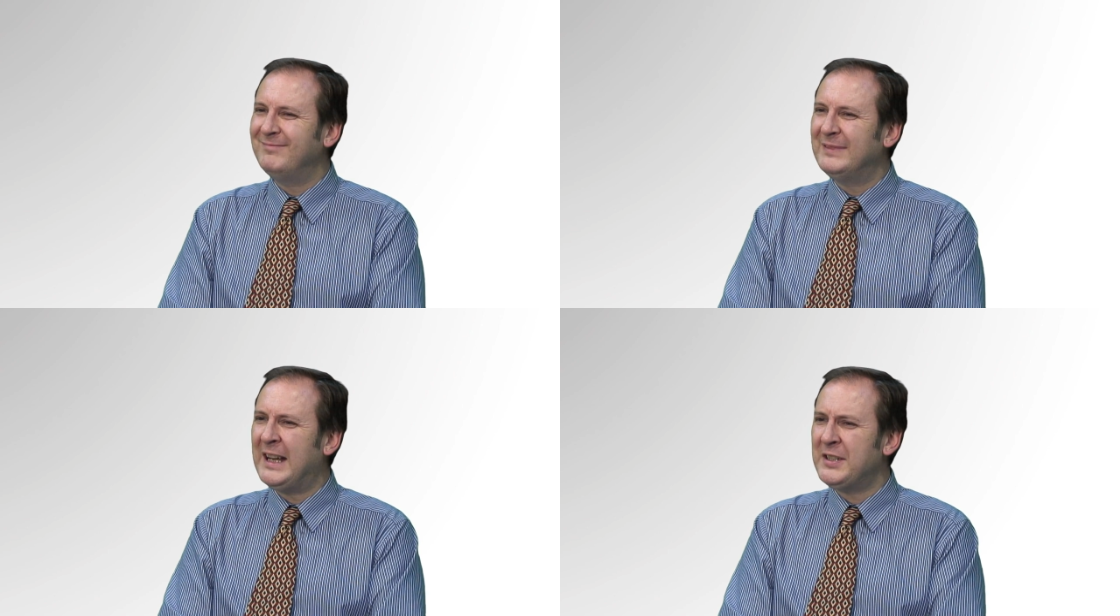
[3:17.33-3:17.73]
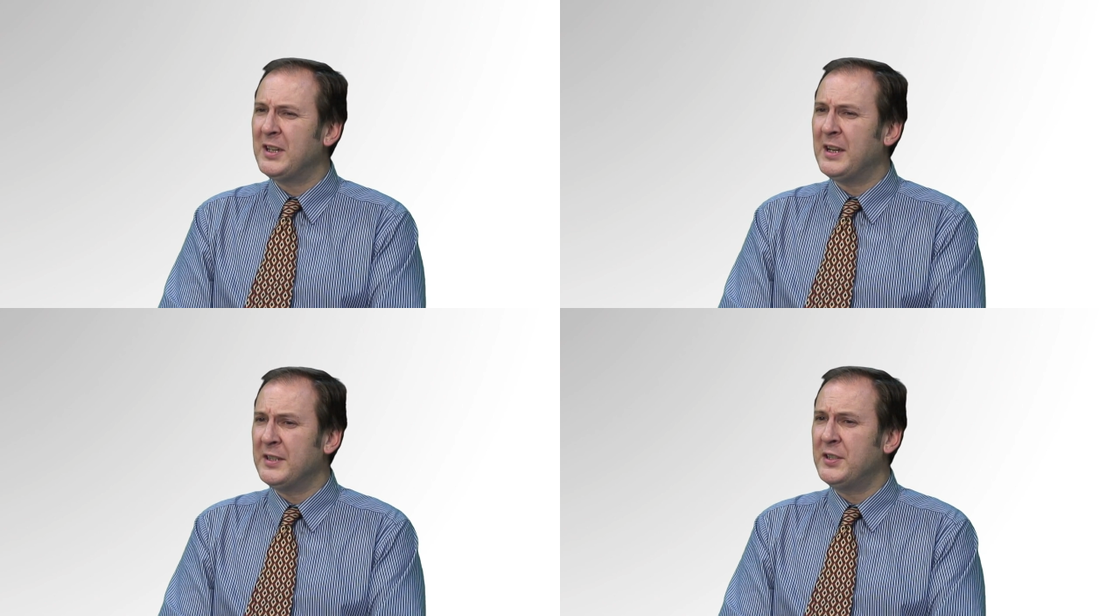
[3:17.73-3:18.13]
actually
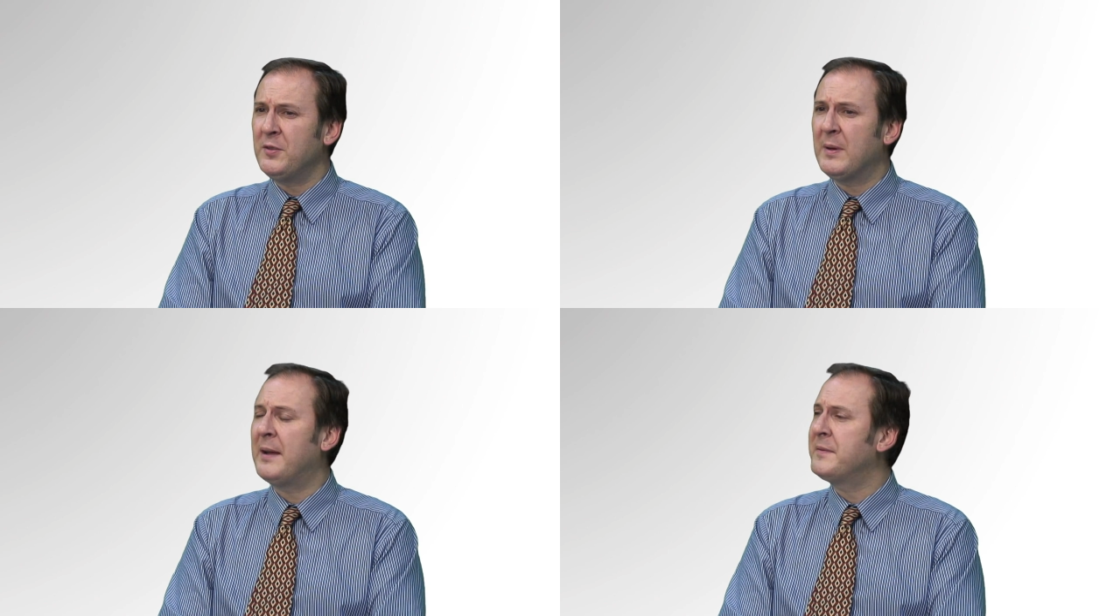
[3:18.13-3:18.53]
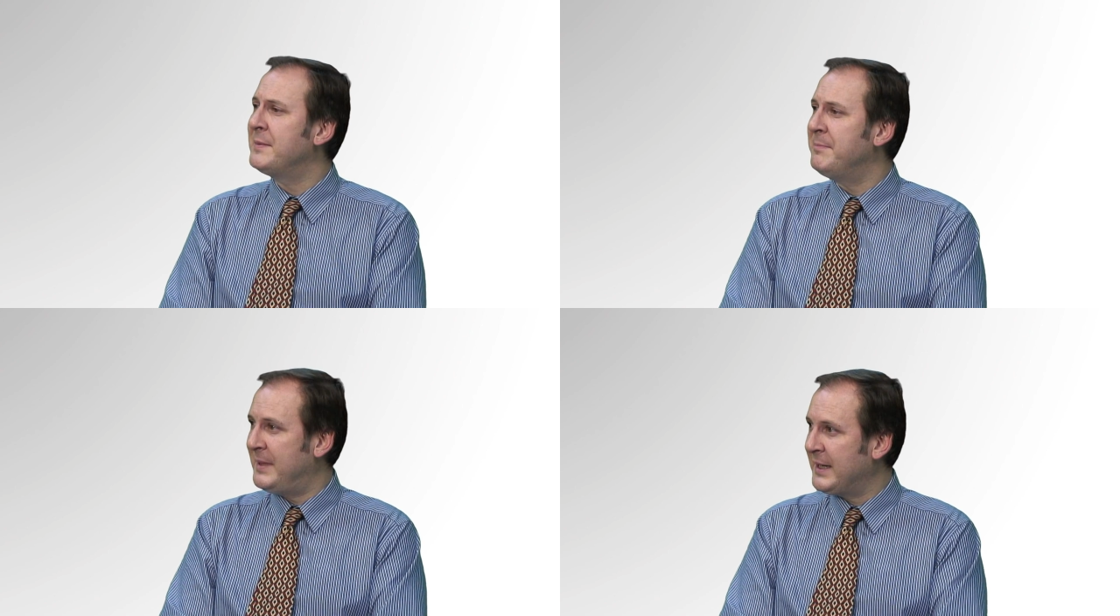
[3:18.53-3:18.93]
I do have
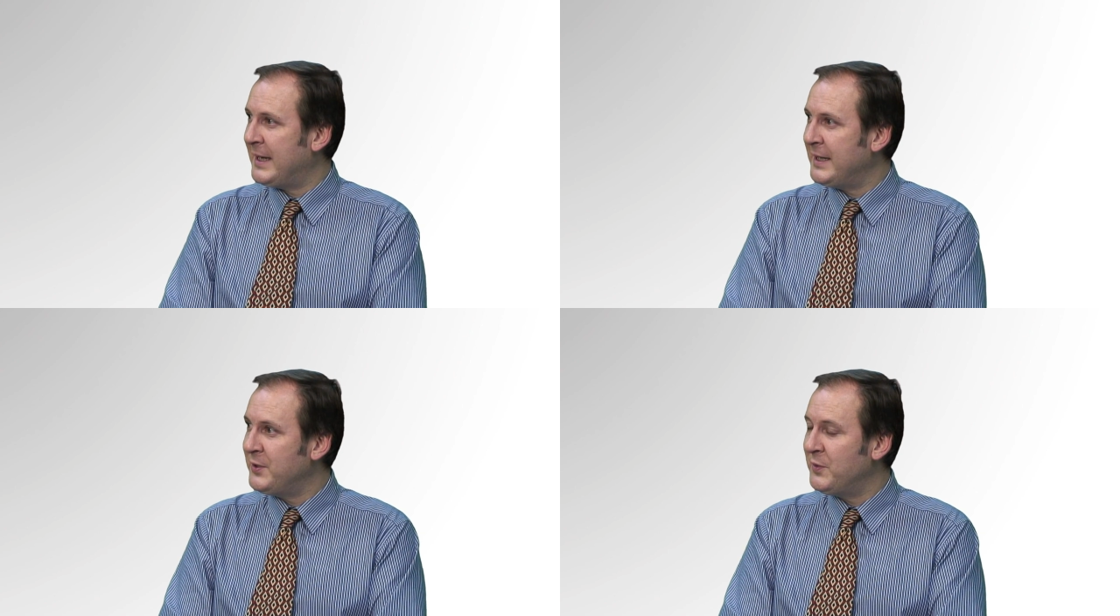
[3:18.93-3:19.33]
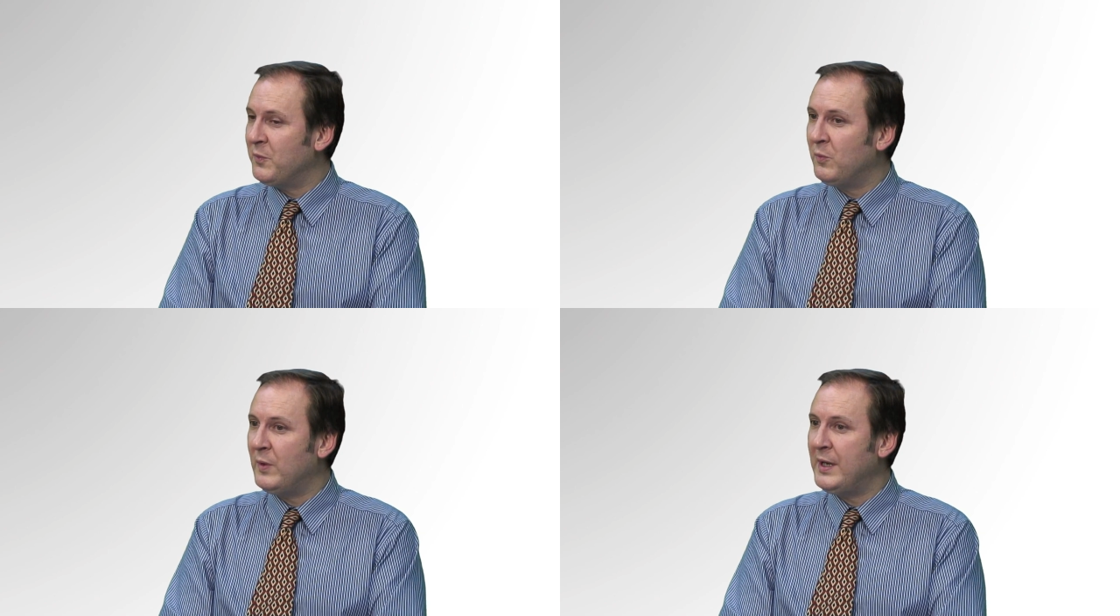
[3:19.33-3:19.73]
some
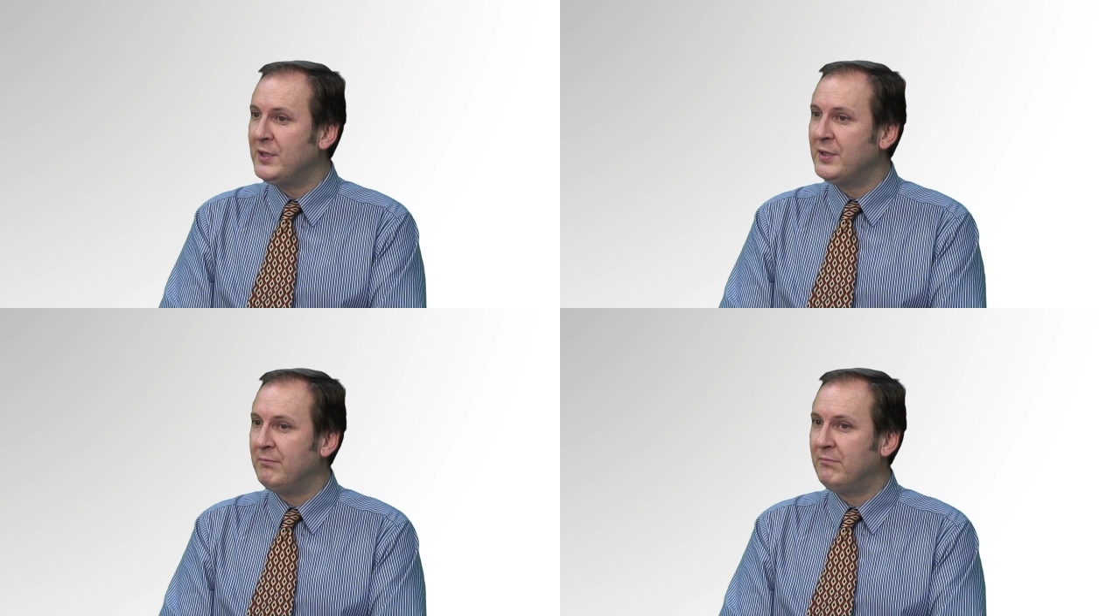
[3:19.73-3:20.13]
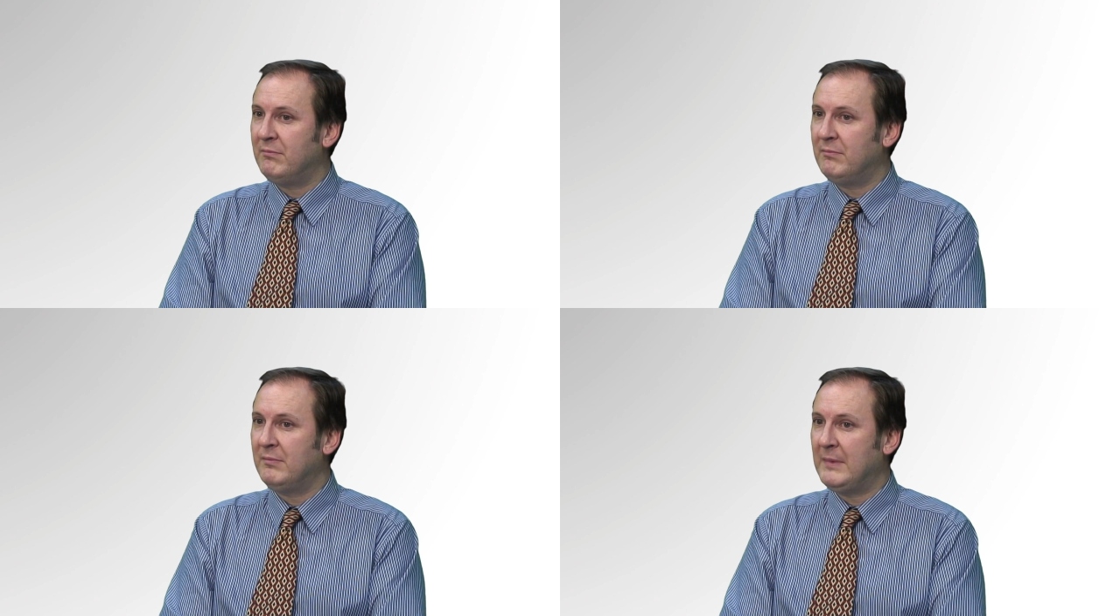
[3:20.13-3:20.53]
medication which
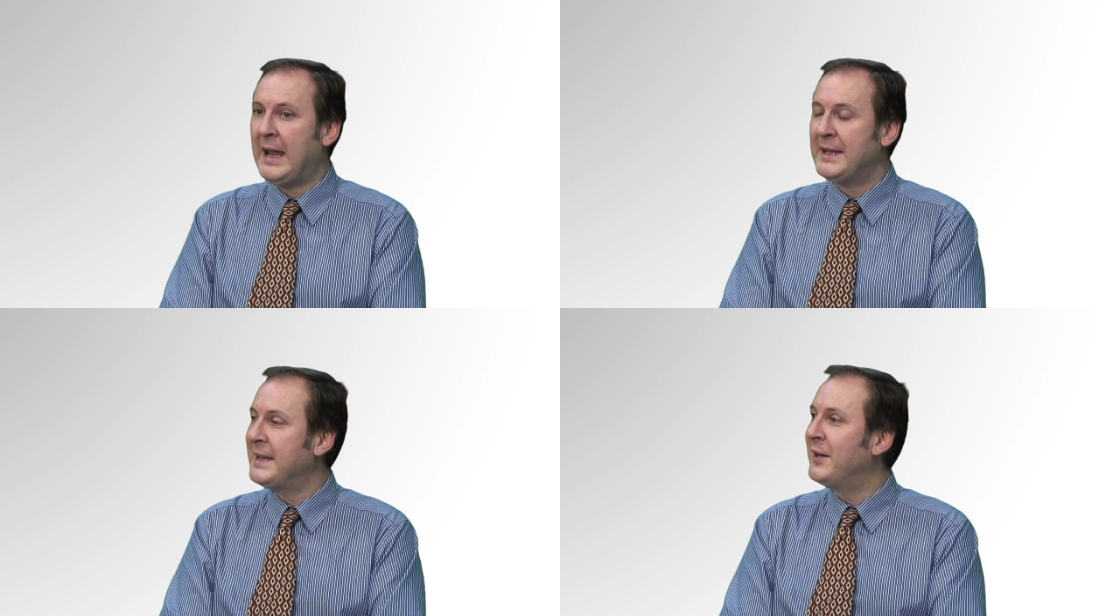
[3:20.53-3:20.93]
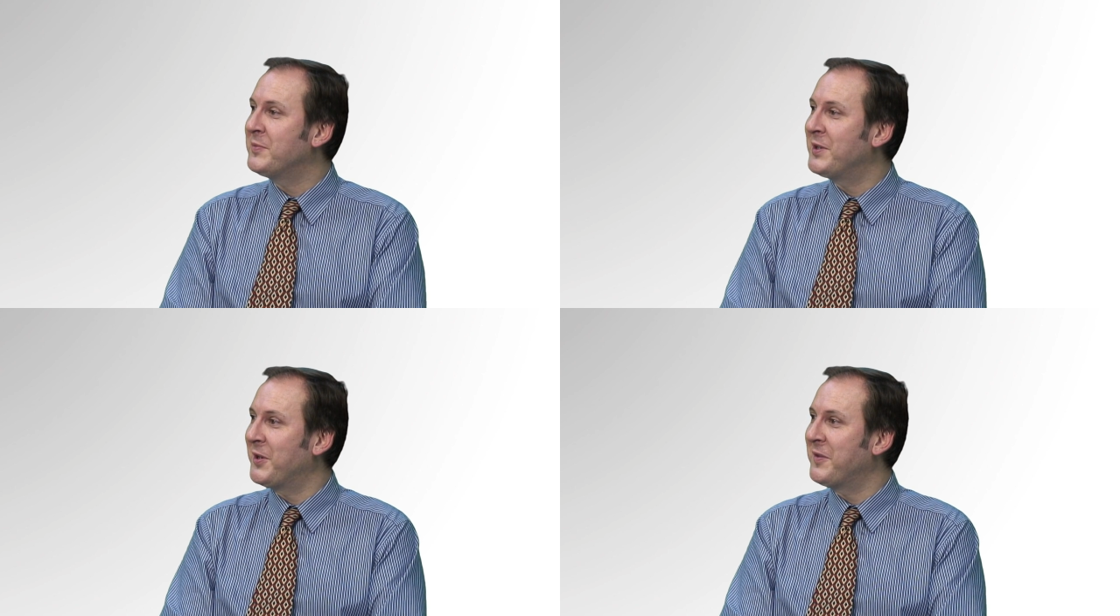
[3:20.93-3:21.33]
has helped
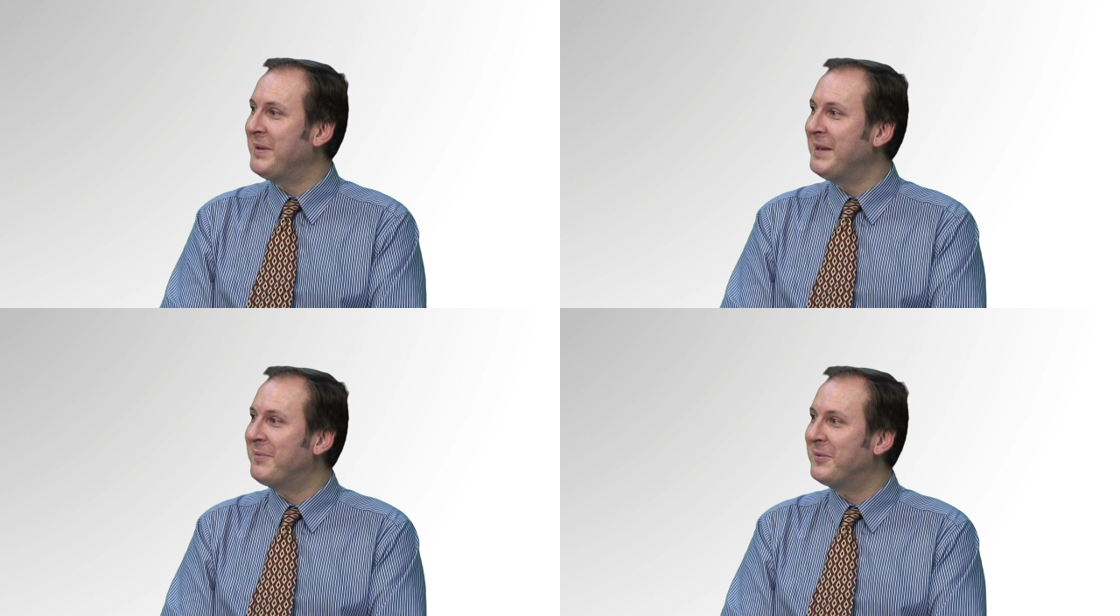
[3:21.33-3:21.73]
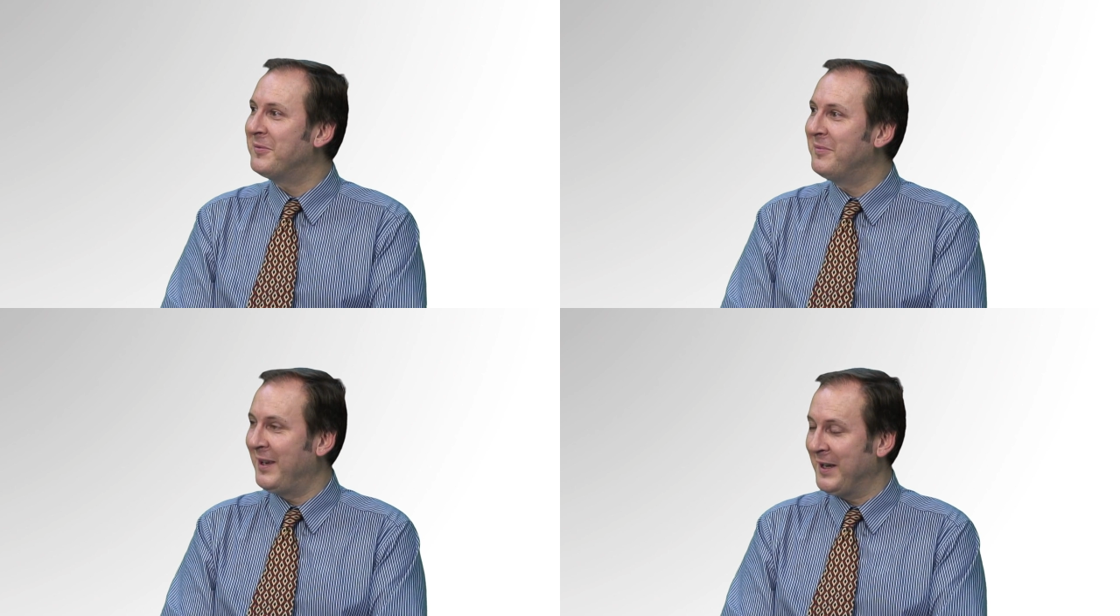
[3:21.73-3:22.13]
a lot of people
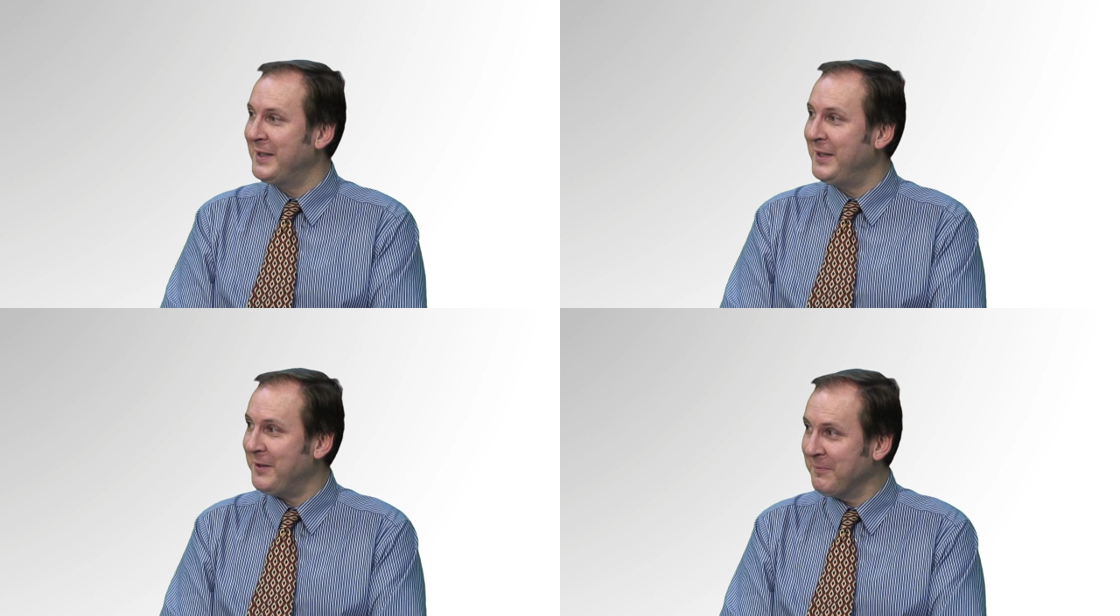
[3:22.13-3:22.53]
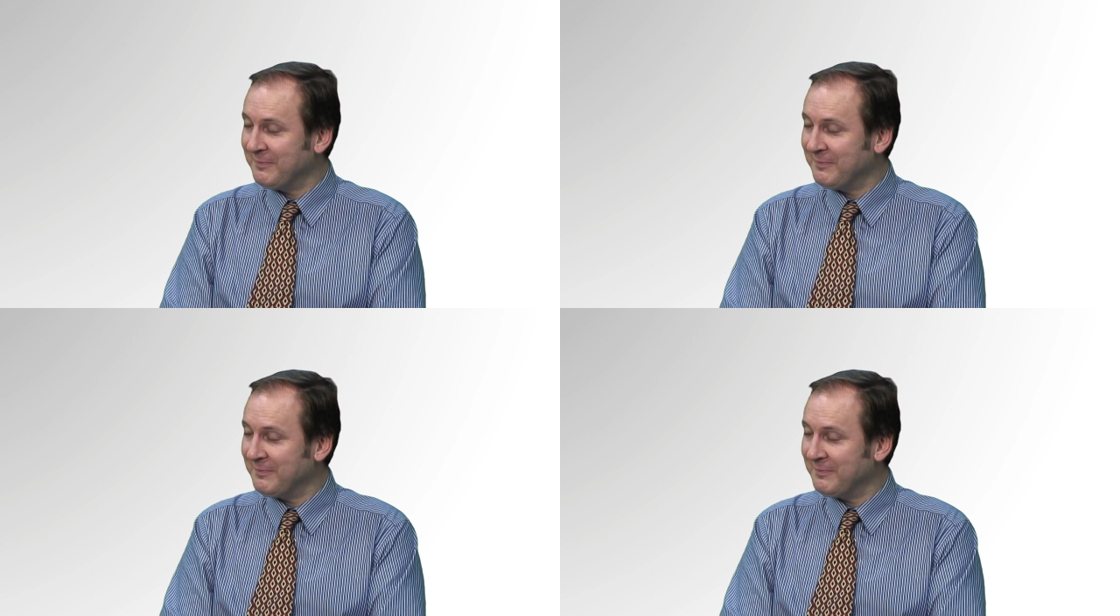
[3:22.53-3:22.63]
like you.